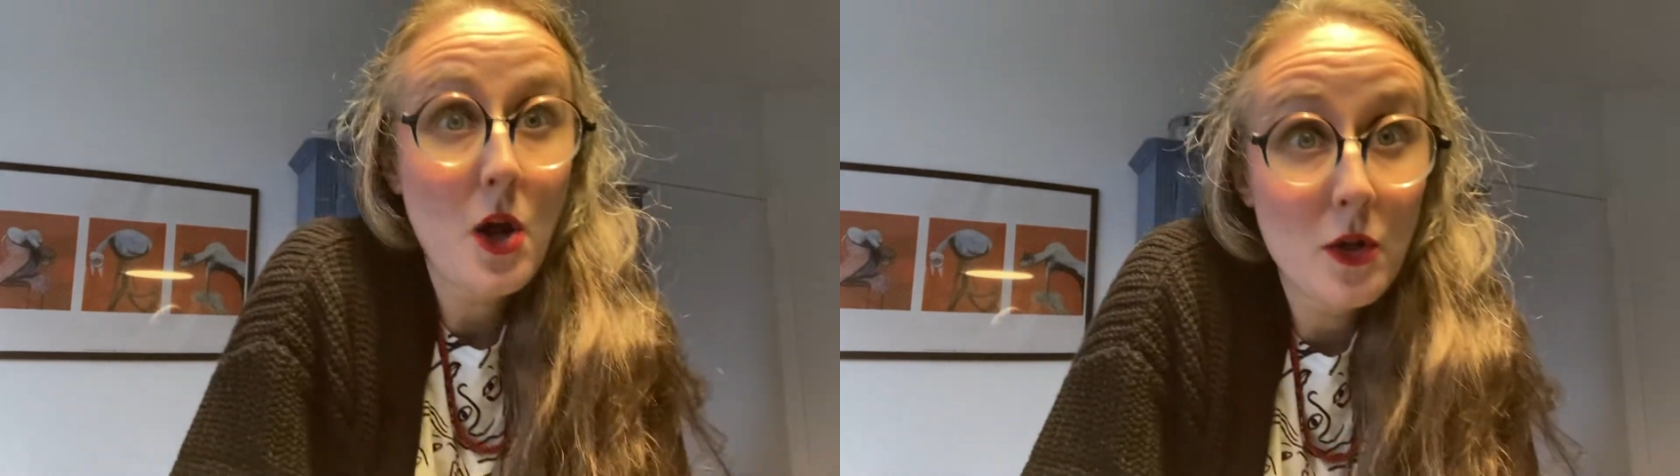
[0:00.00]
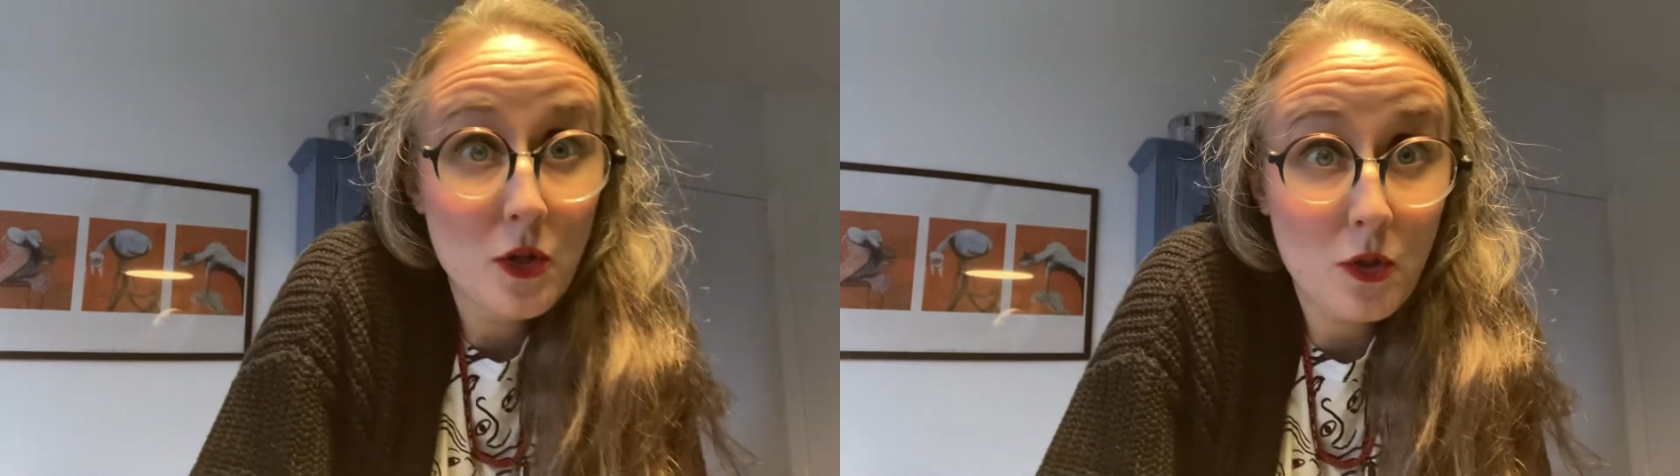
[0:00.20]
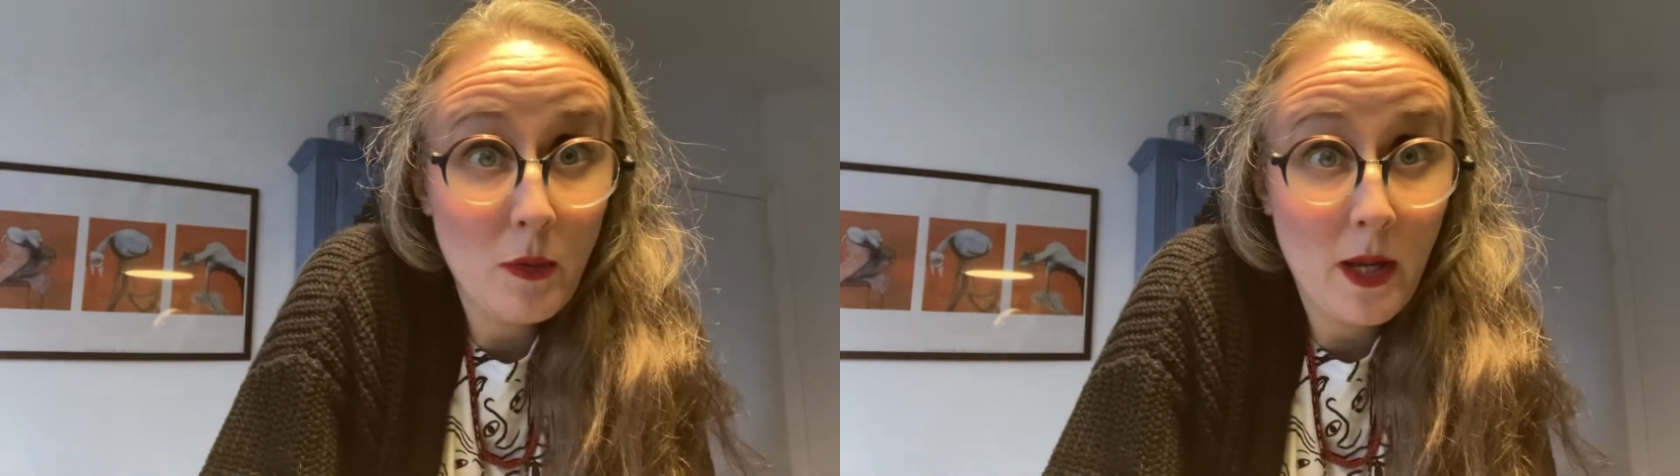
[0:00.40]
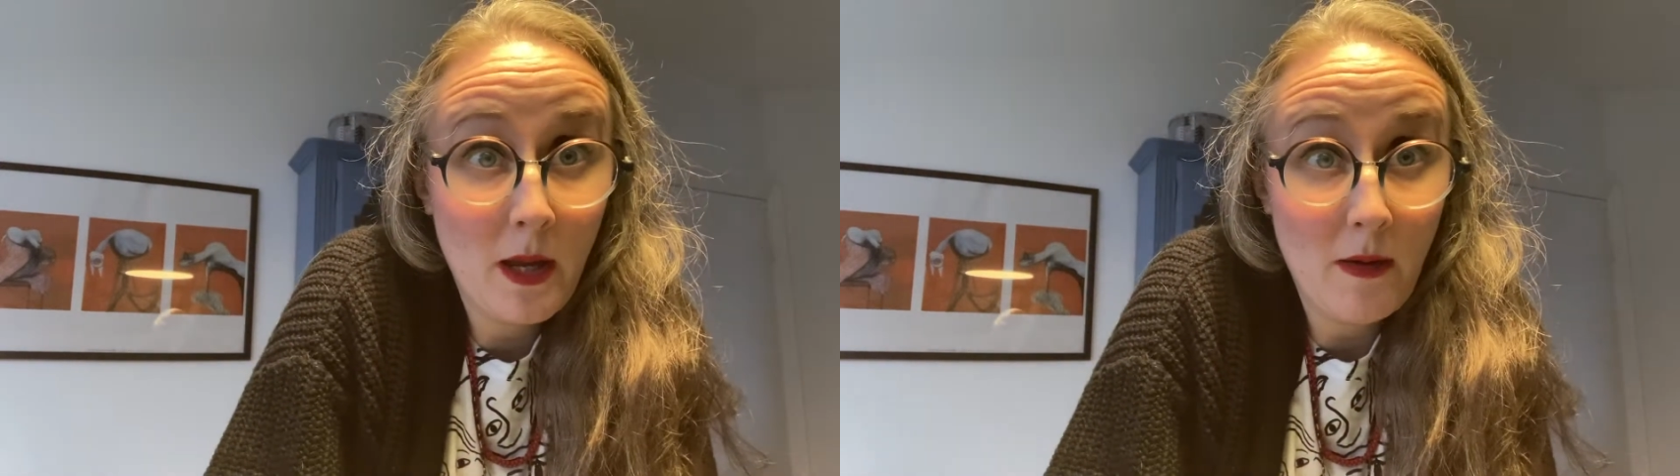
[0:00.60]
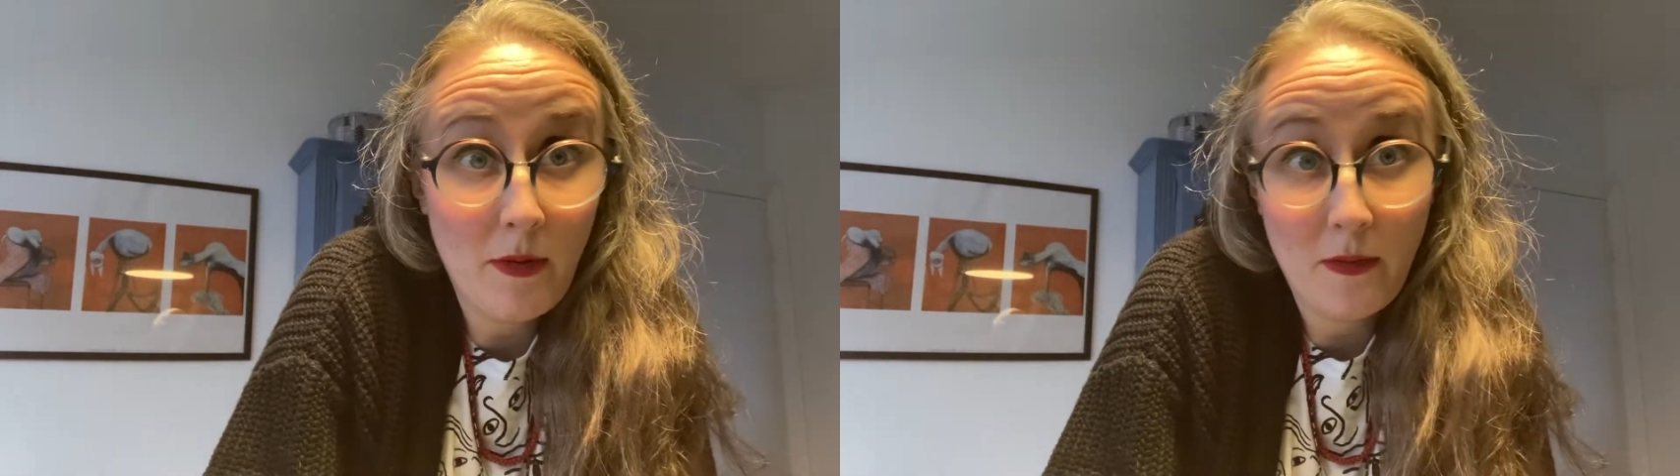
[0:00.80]
sewing
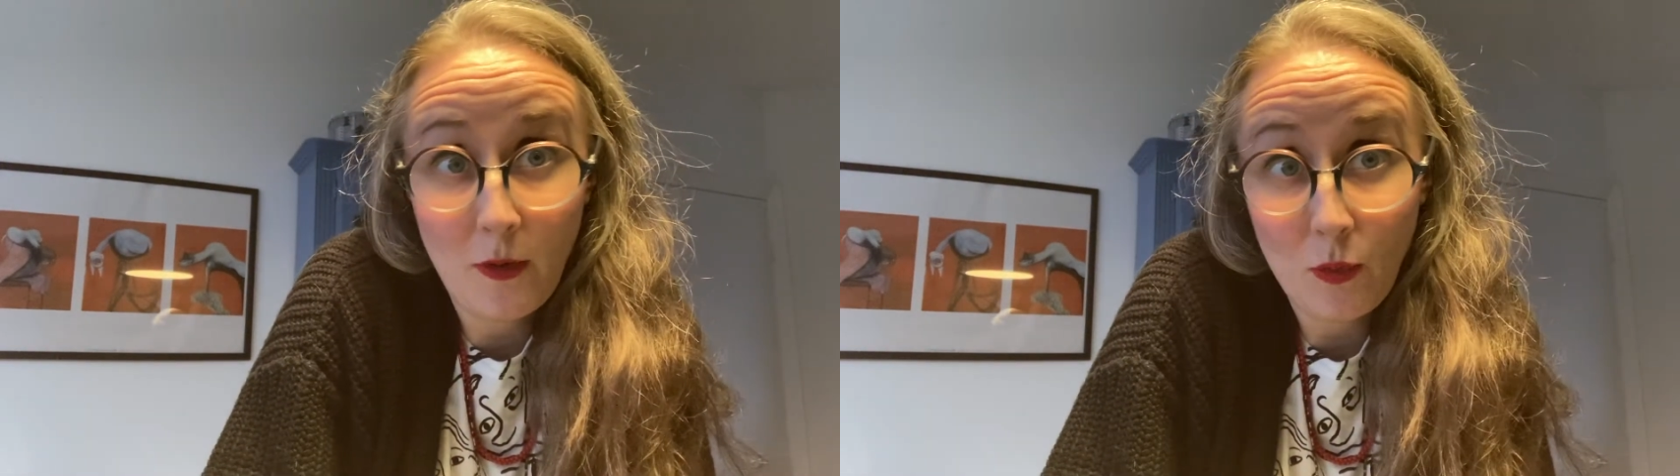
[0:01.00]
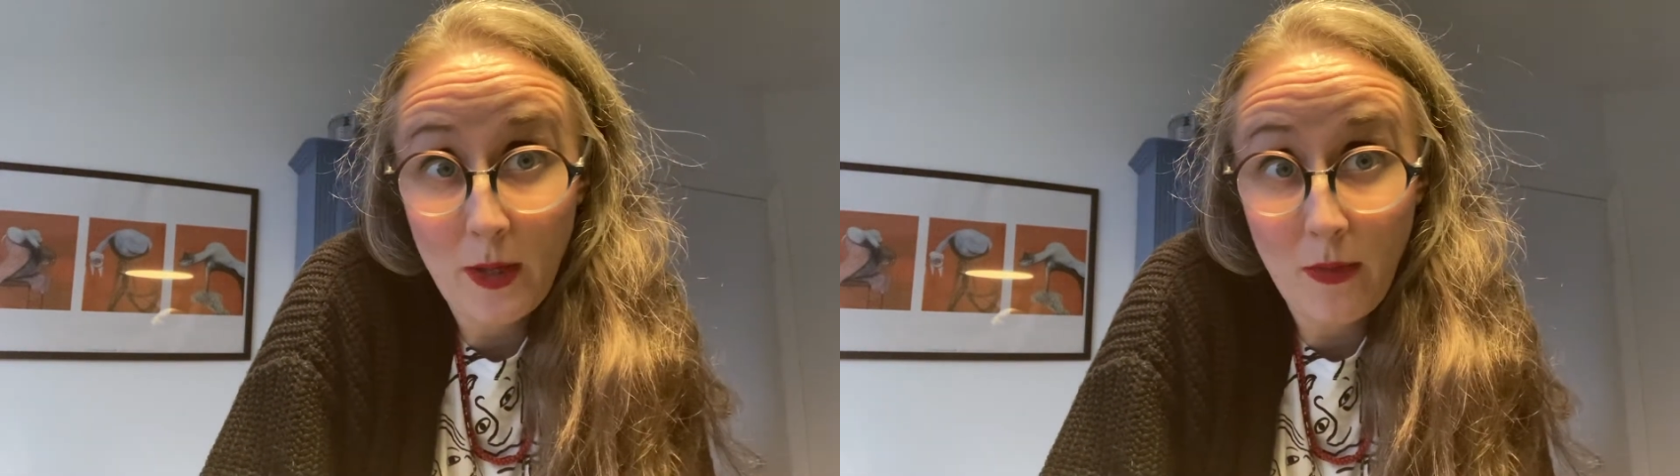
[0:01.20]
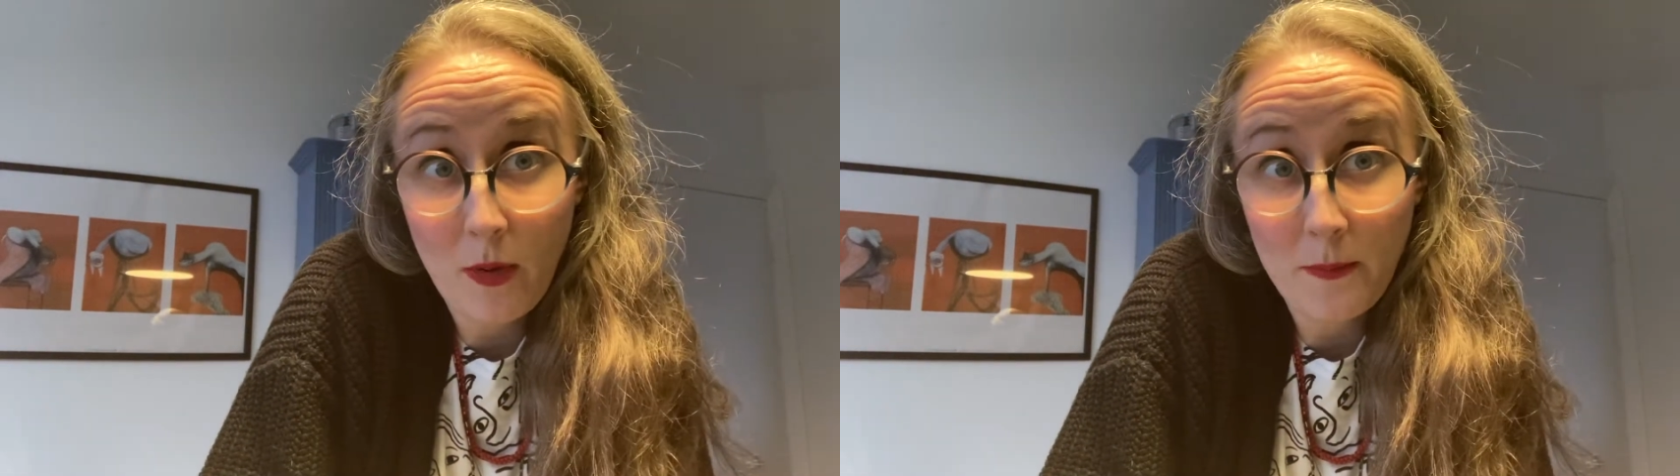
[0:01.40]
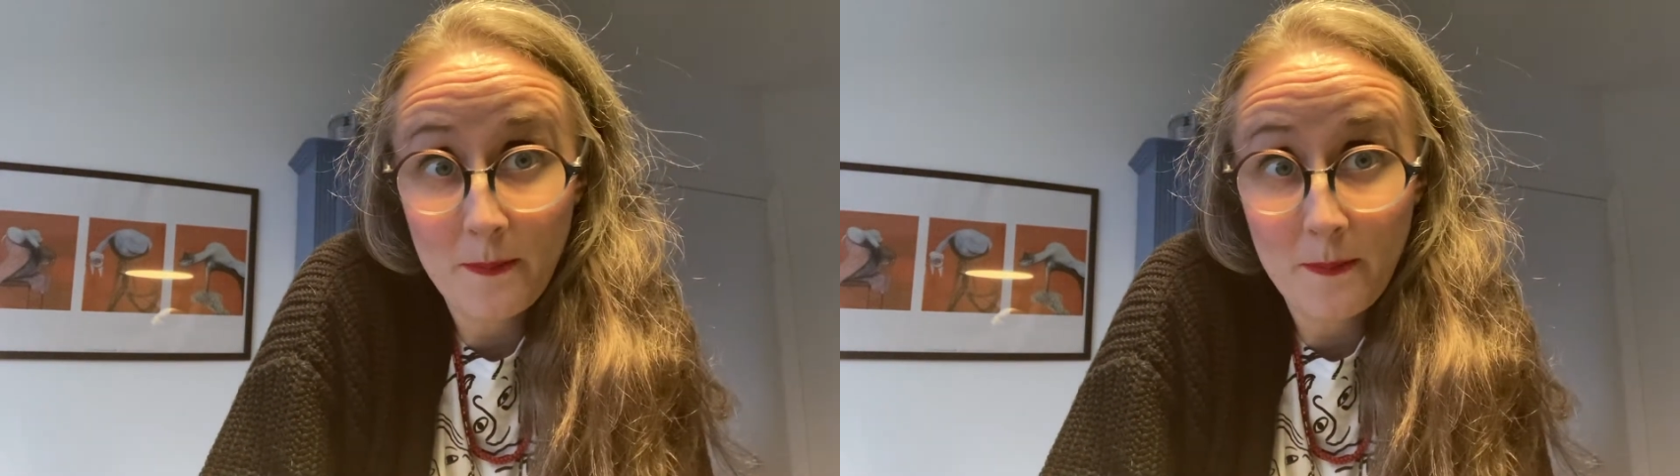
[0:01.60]
everything together.